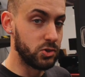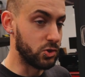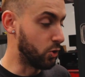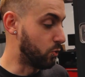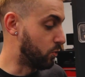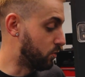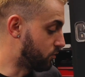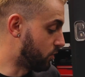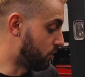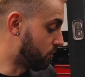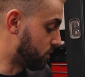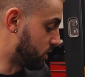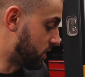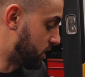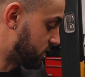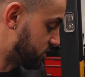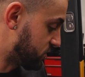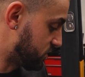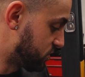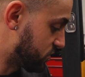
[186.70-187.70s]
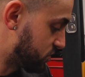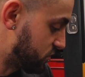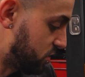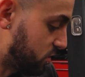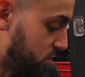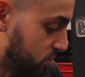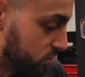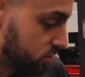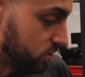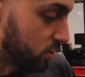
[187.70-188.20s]
So we've got the lights
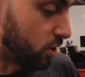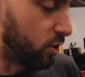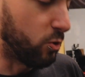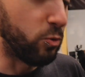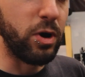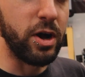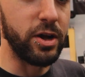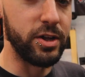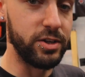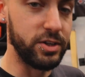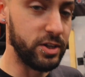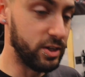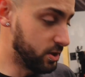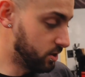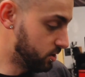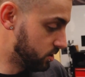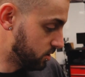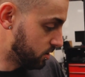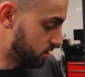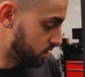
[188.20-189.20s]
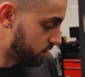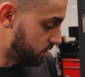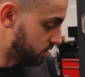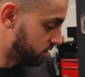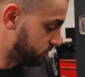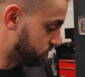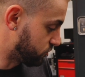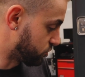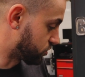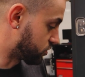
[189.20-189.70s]
installed, all wired in.
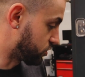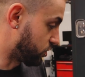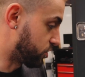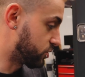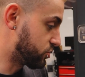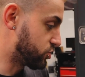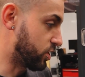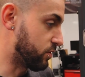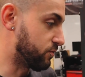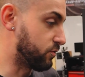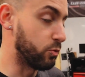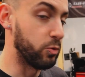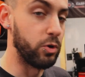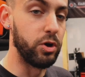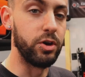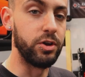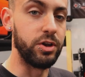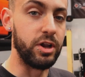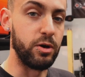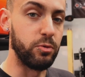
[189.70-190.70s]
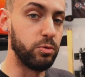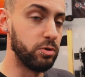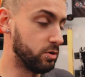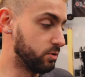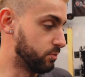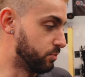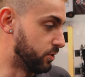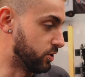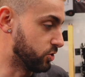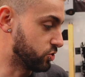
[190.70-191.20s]
Just got to check the work now,
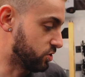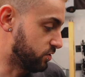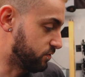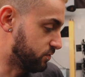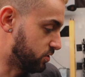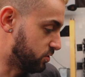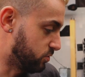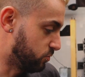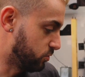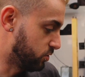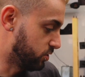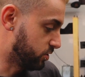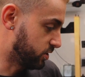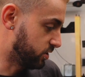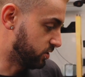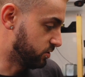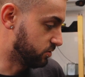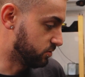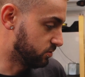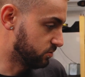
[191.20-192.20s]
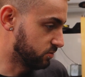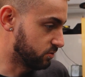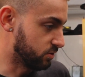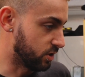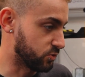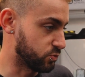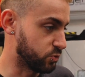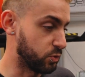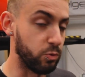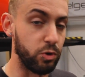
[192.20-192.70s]
make sure they're all working
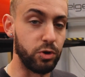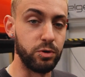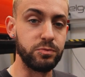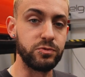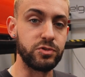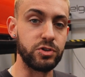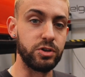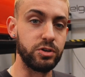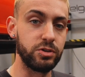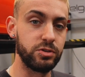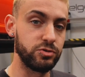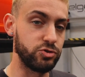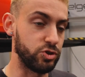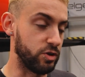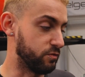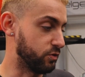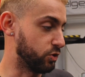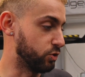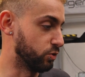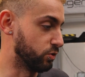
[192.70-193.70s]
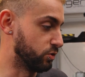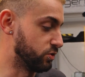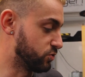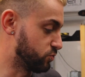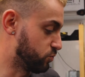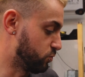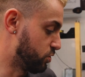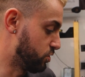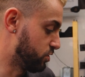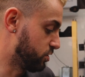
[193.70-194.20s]
as we want them to, check the colours
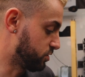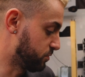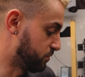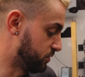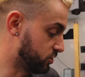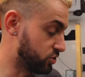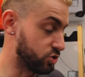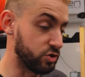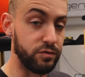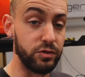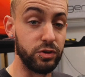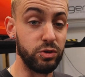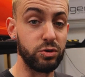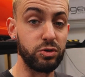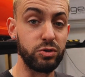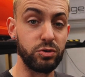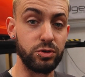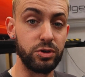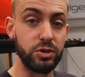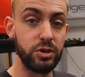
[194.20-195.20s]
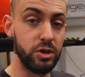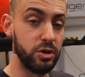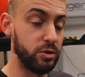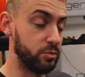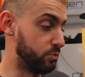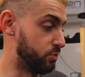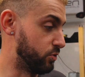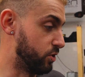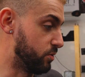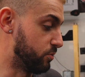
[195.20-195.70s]
work, make sure they look good
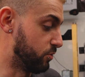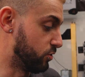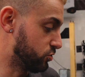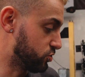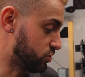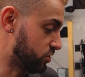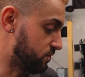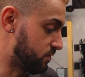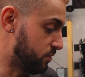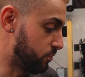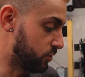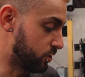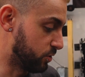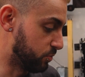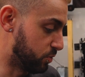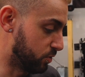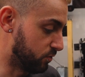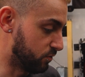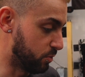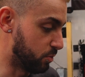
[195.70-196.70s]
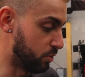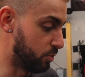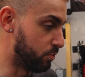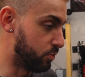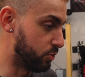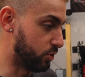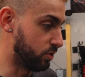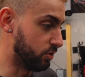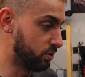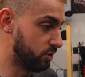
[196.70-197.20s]
pretty much, and then we can put the
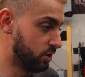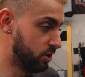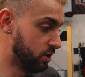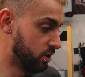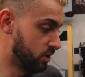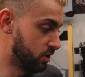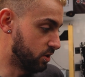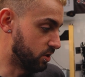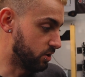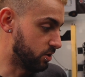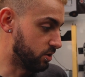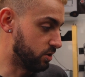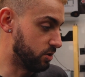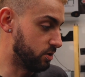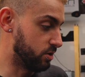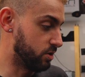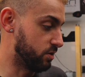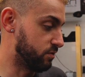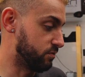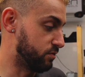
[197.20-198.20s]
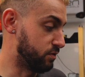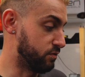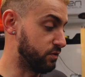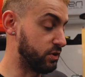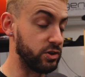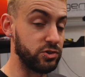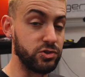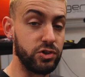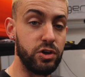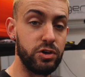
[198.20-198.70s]
bumper on, fit the
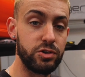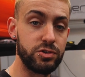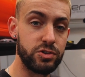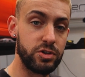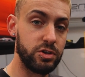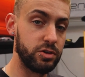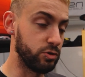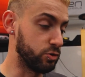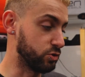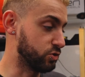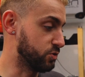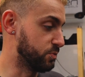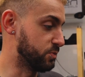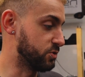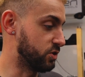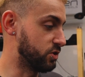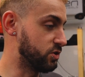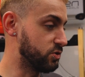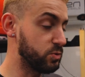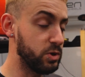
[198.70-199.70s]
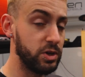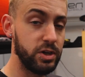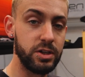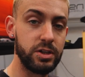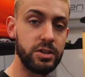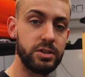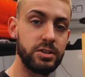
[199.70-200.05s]
exhaust, customer's on his way.